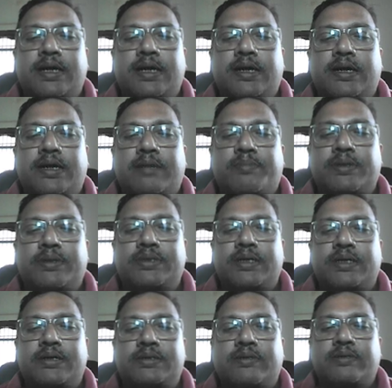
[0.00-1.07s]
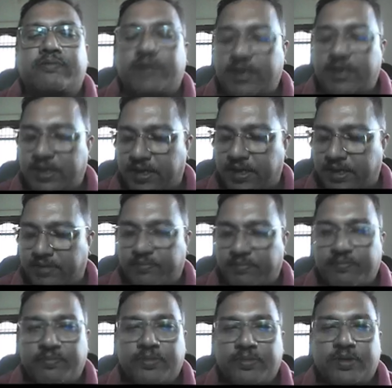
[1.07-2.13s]
can represent somewhat here.
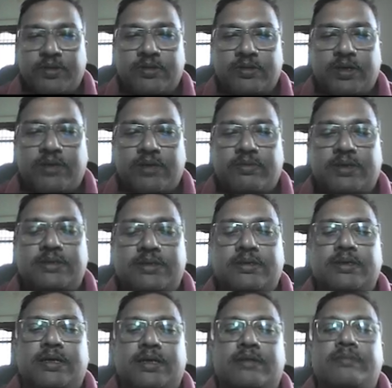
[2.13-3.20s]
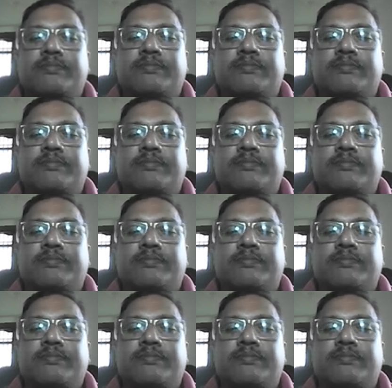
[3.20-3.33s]
It was here.